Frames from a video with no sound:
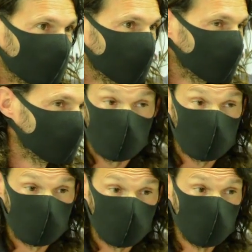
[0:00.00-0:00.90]
question?
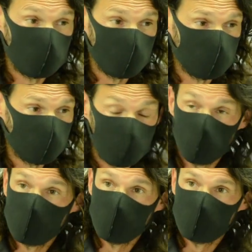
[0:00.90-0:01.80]
It's a good team,
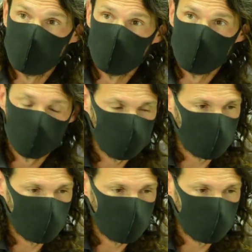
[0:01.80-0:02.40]
very good team.